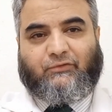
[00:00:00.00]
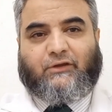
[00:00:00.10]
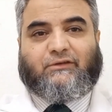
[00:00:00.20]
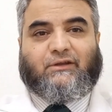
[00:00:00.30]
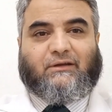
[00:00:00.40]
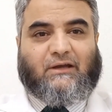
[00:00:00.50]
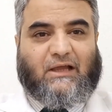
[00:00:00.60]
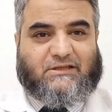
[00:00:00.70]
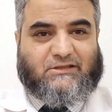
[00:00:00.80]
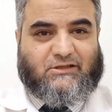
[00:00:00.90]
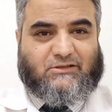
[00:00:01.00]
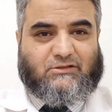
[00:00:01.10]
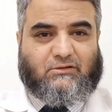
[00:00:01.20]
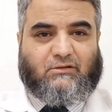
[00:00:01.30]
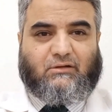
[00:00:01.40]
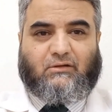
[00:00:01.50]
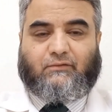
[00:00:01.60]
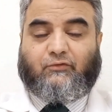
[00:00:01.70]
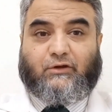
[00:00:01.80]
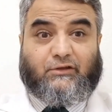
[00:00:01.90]
for their glasses,
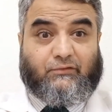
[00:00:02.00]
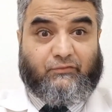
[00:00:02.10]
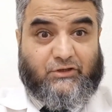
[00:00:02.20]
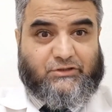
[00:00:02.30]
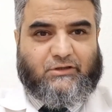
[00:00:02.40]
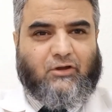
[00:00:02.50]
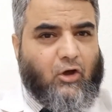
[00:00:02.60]
or for their vision,